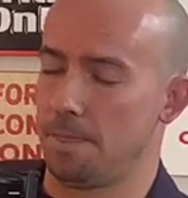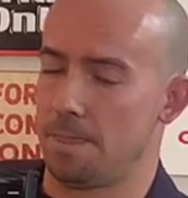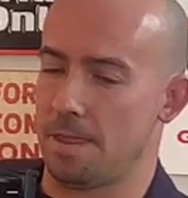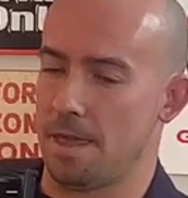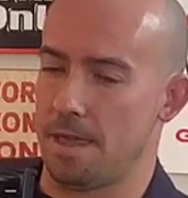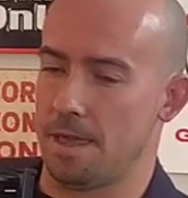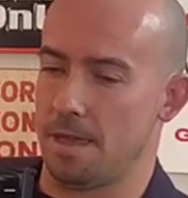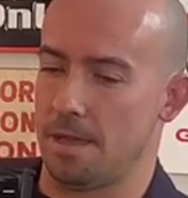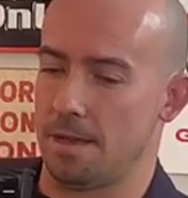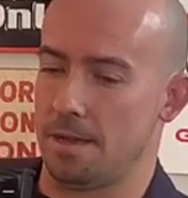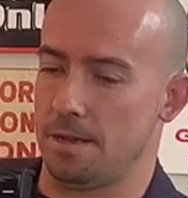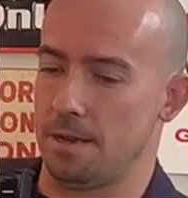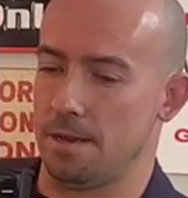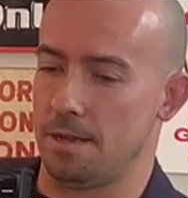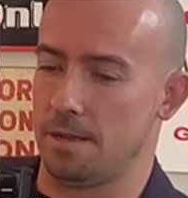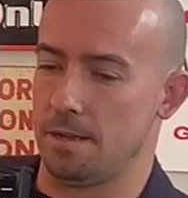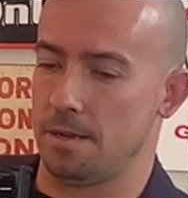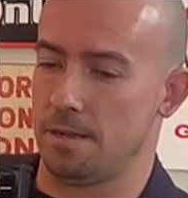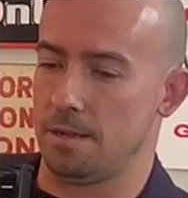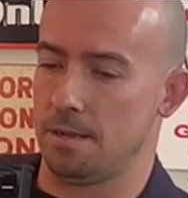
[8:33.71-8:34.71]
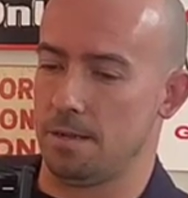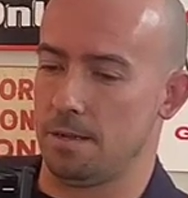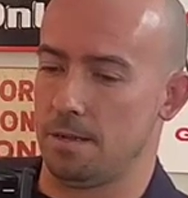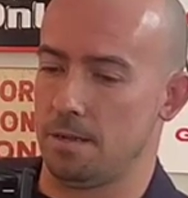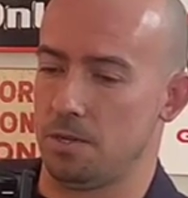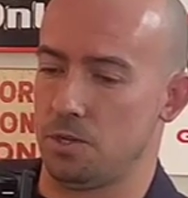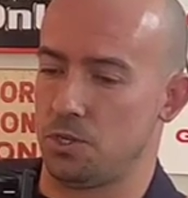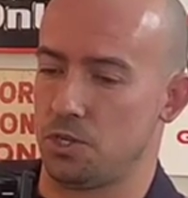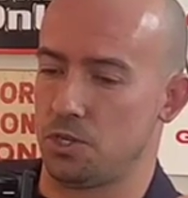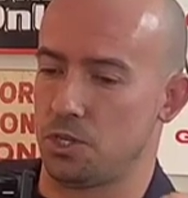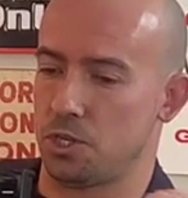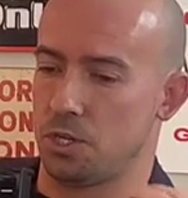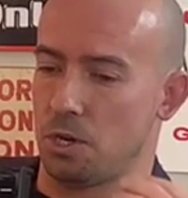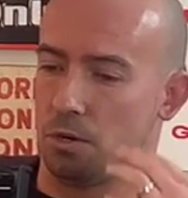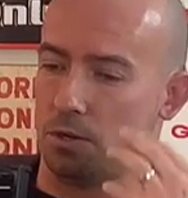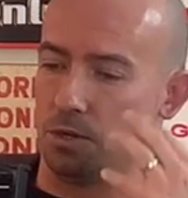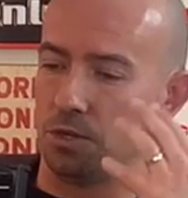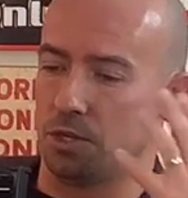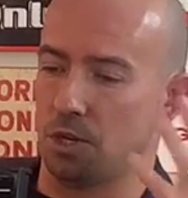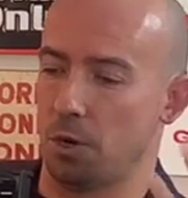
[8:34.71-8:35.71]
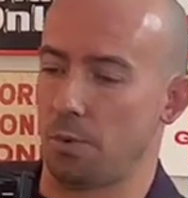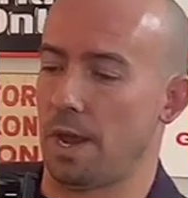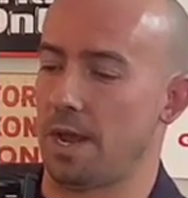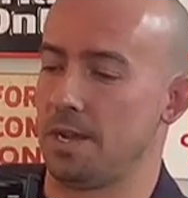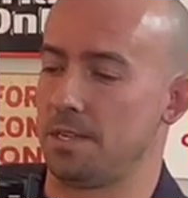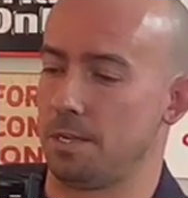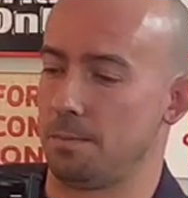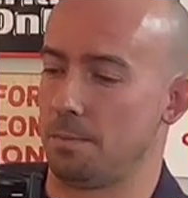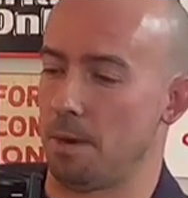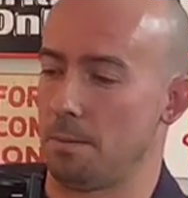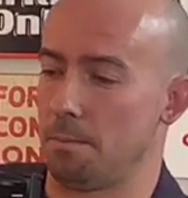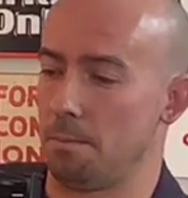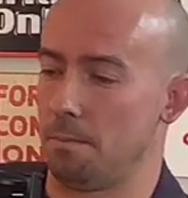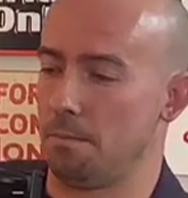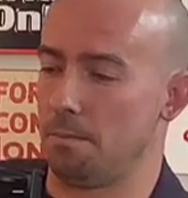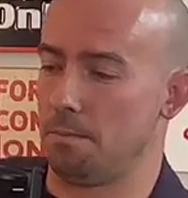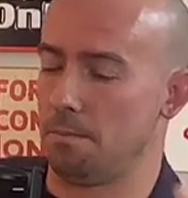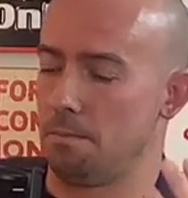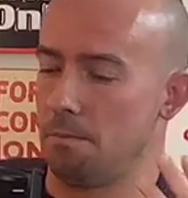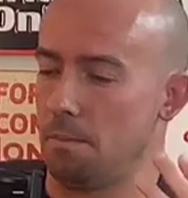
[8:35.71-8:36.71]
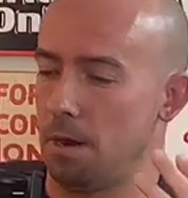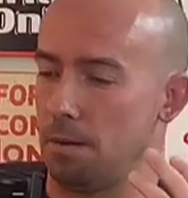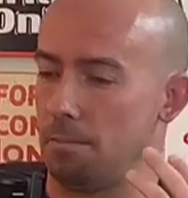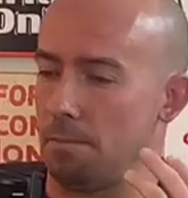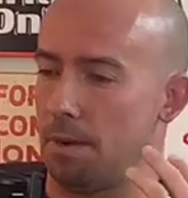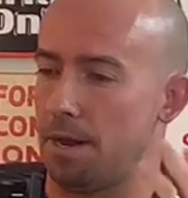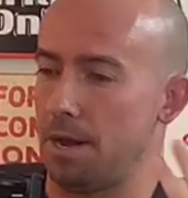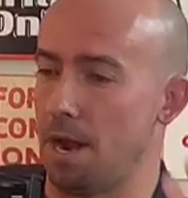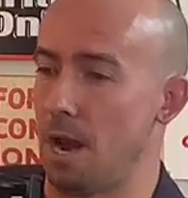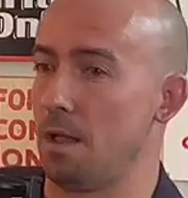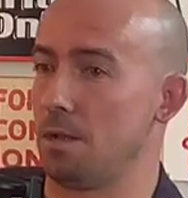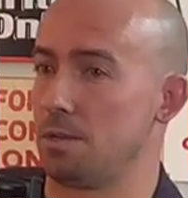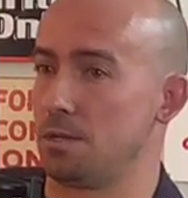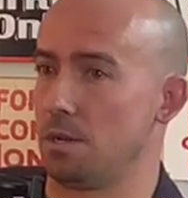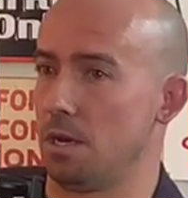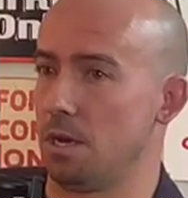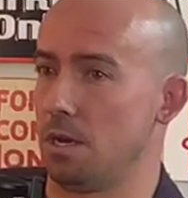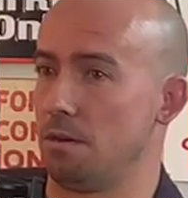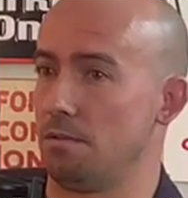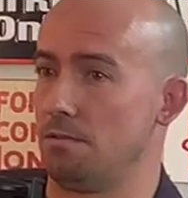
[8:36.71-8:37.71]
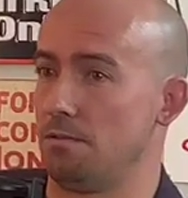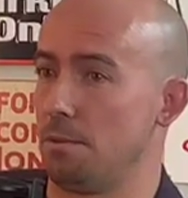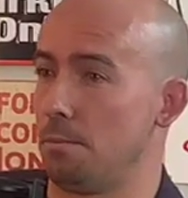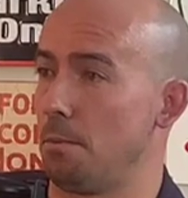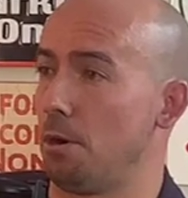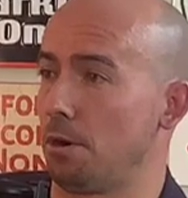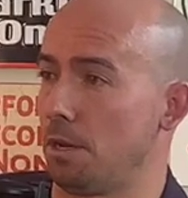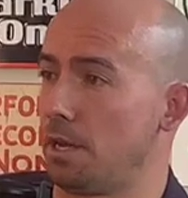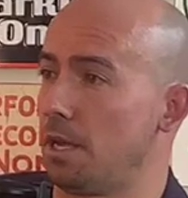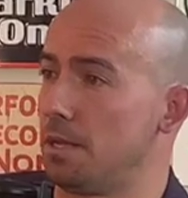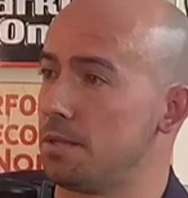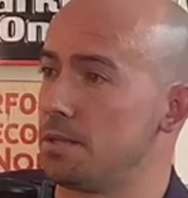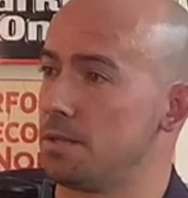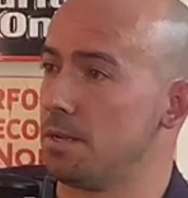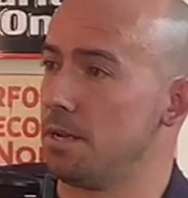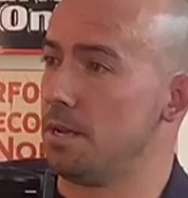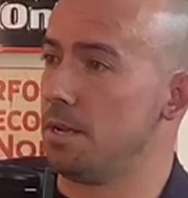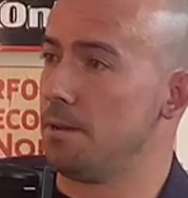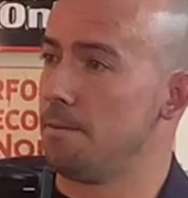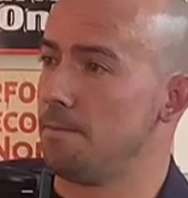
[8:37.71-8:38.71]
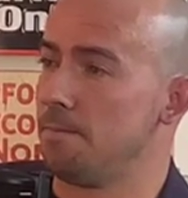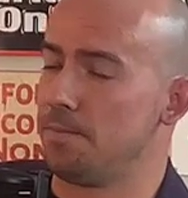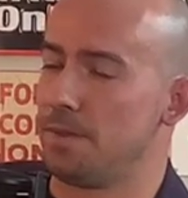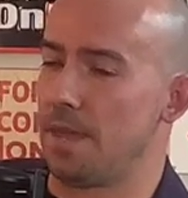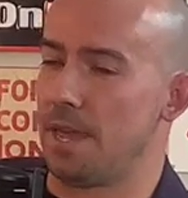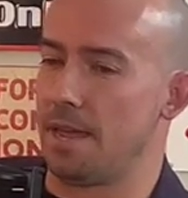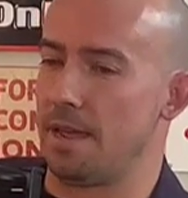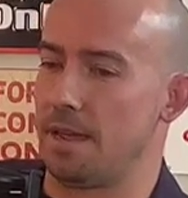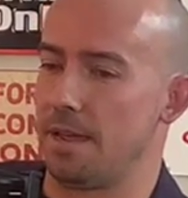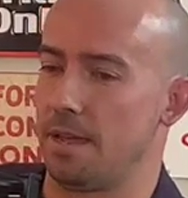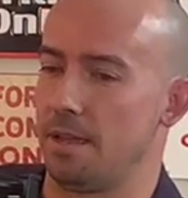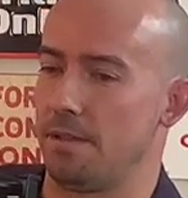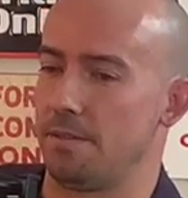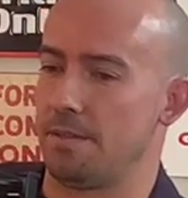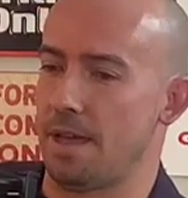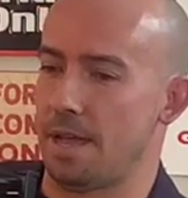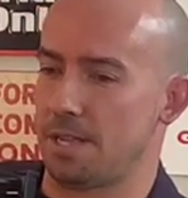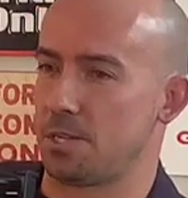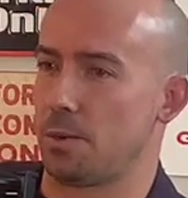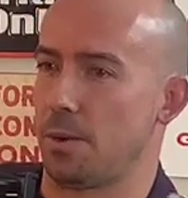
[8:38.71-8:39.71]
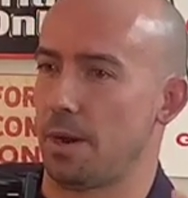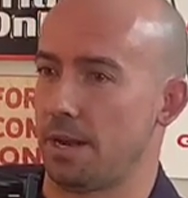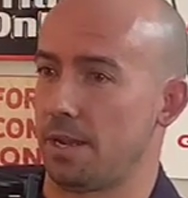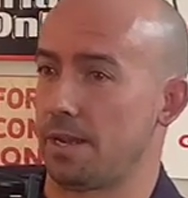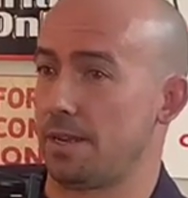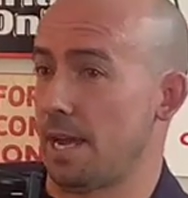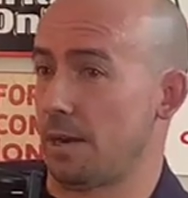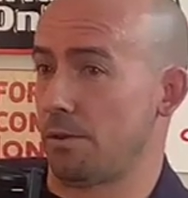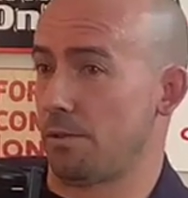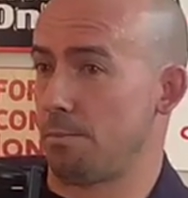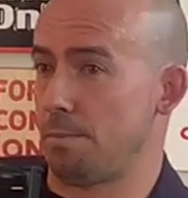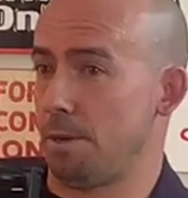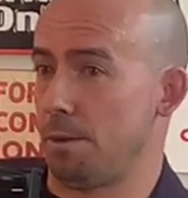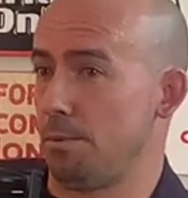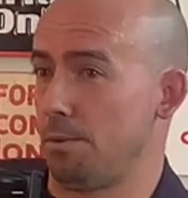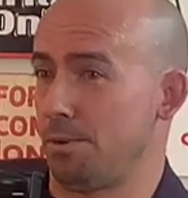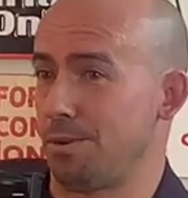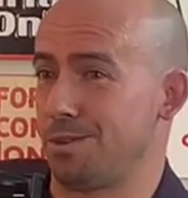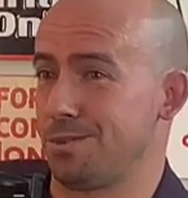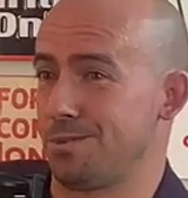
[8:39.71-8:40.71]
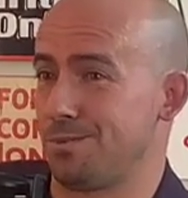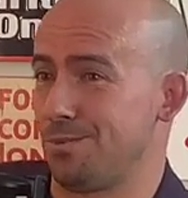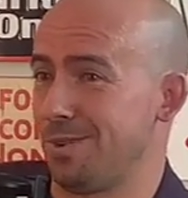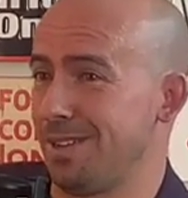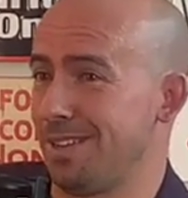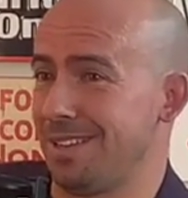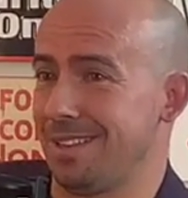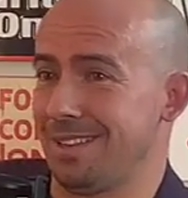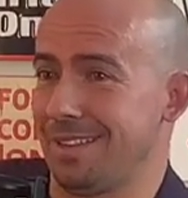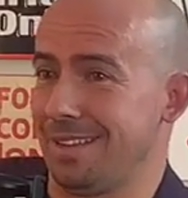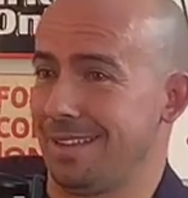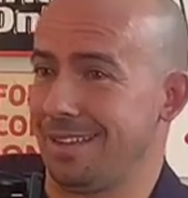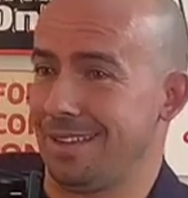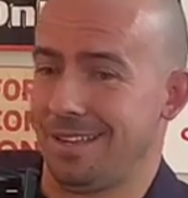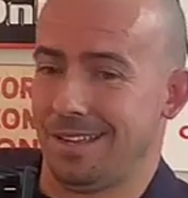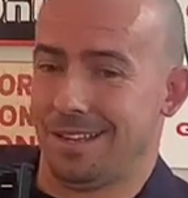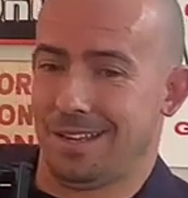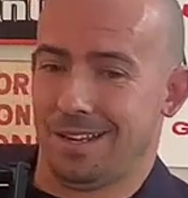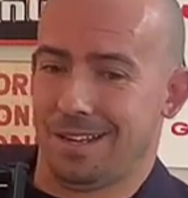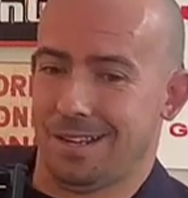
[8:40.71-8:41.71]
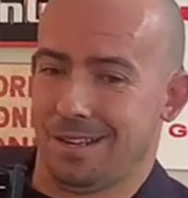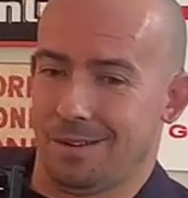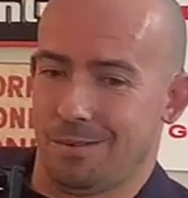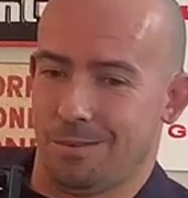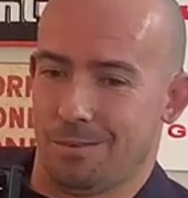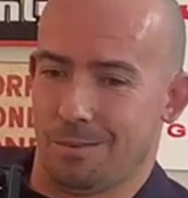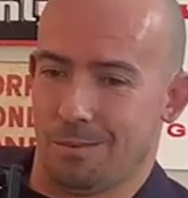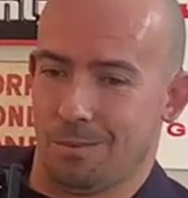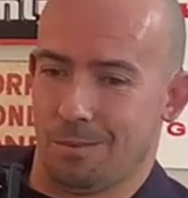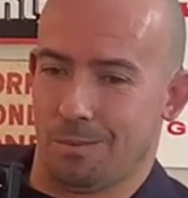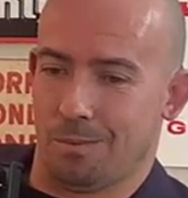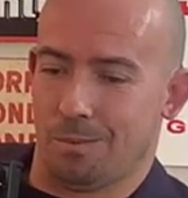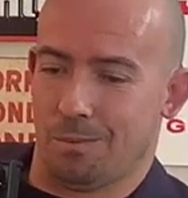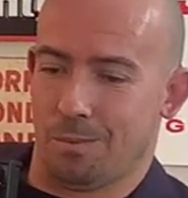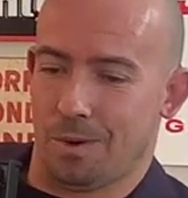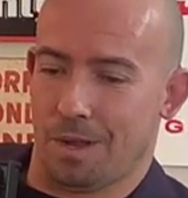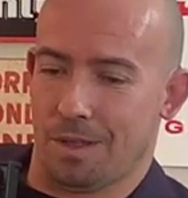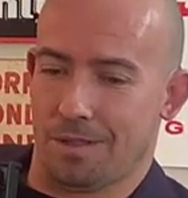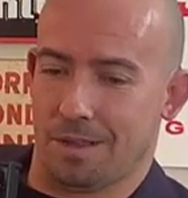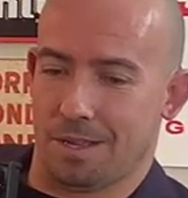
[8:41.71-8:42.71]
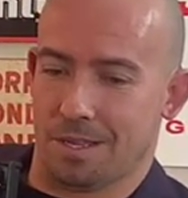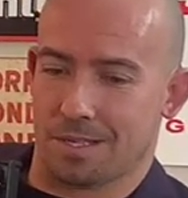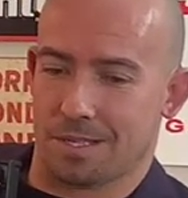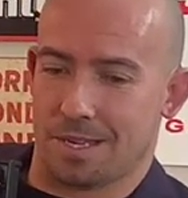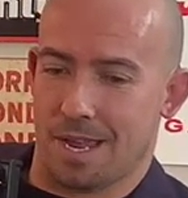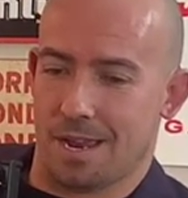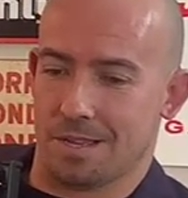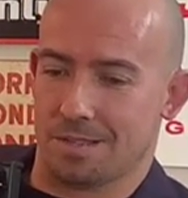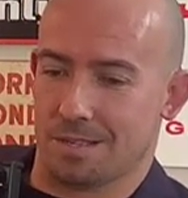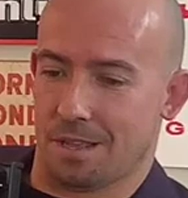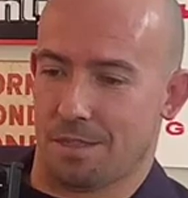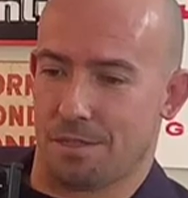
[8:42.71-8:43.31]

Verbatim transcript: and showcasing my knowledge of the markets. And that's how I connect with people, because really, what I think the stat is,